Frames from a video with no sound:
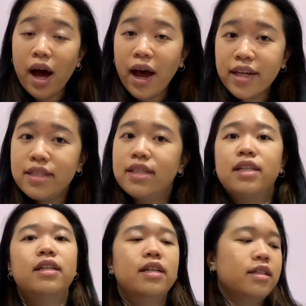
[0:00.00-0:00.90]
I
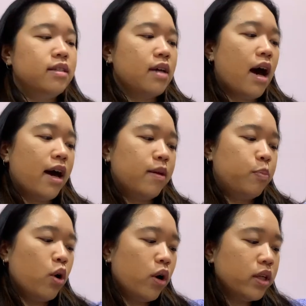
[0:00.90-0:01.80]
did is I
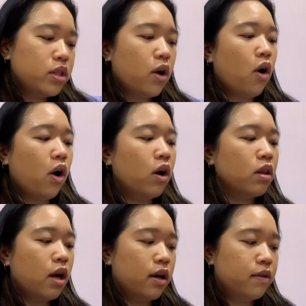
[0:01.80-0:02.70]
put
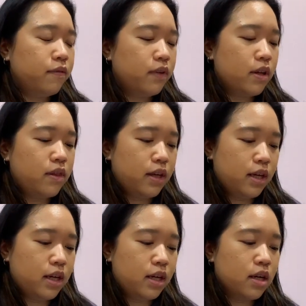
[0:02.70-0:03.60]
all of
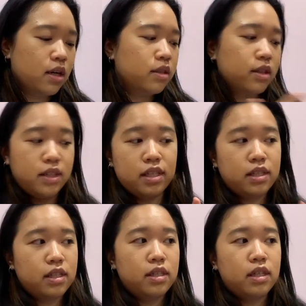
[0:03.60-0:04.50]
the
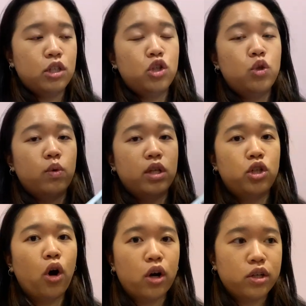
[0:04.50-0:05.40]
diseases into
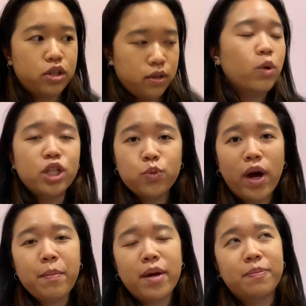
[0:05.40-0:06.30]
chart, which is
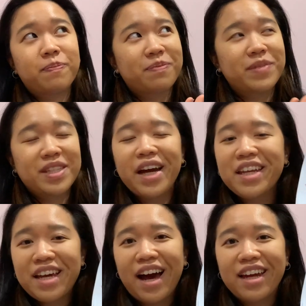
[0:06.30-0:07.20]
why my study
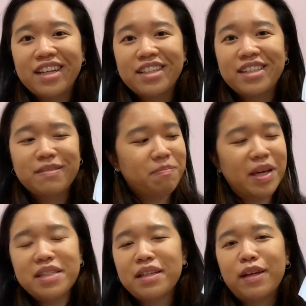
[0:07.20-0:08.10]
guide is
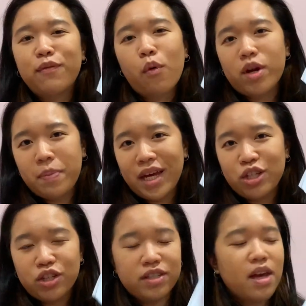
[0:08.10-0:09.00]
basically 40
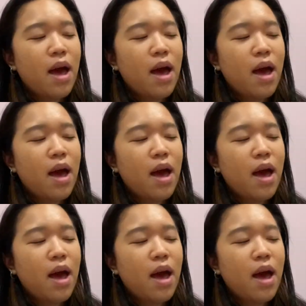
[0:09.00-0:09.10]
pages.